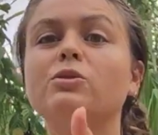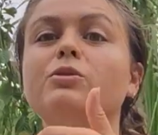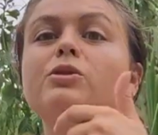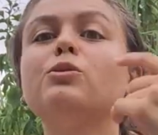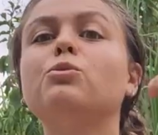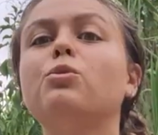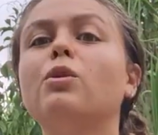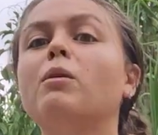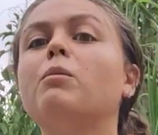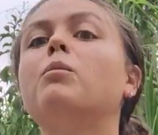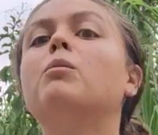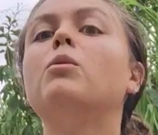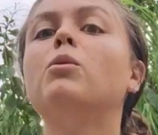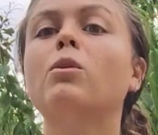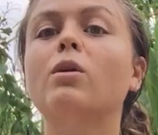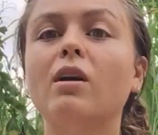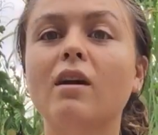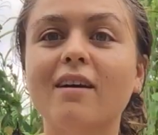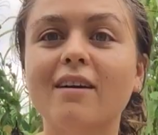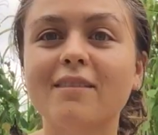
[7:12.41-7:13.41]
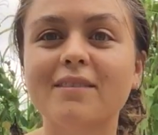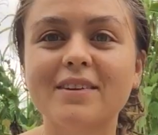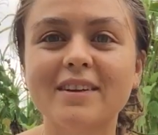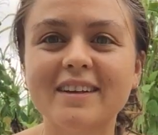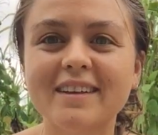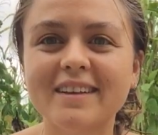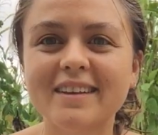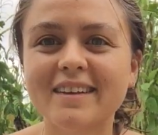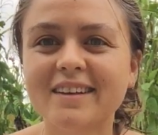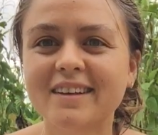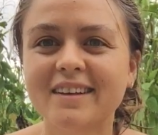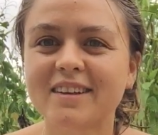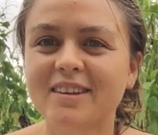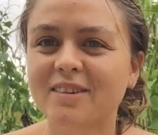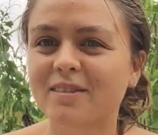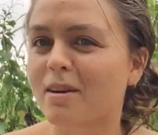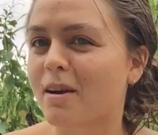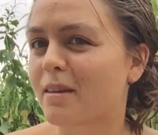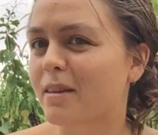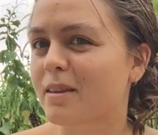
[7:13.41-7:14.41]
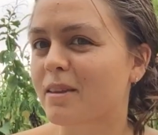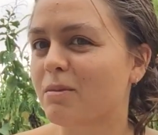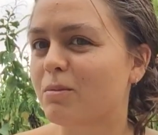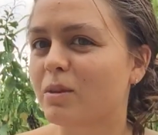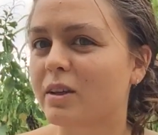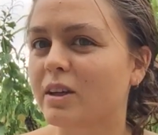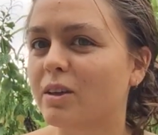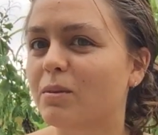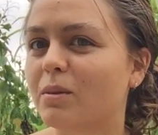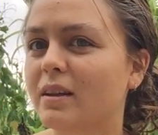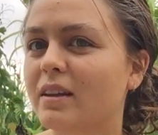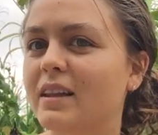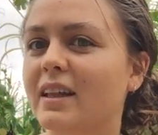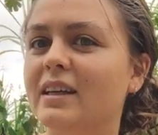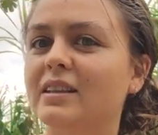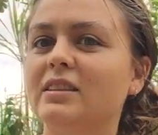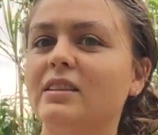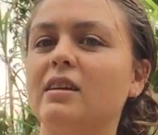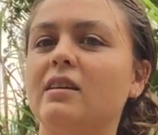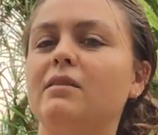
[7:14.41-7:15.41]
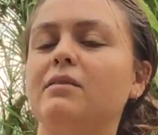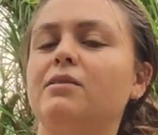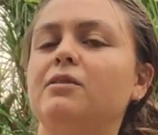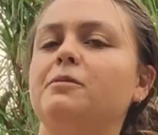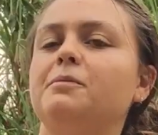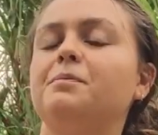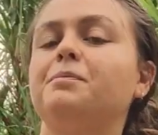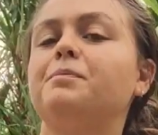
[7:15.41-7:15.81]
do you want more of, rather than what you want less of.